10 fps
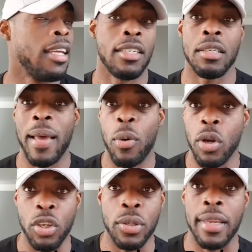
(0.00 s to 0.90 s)
doesn't matter
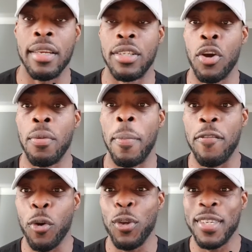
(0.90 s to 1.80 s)
what your skin tone,
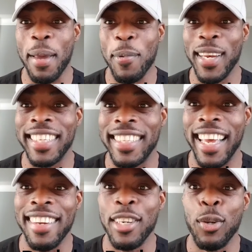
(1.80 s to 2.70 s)
before you step on that
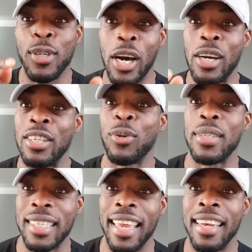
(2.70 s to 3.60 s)
stage, you darken your
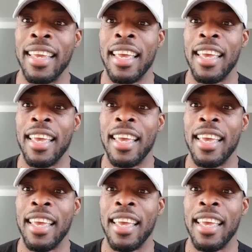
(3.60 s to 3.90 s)
skin.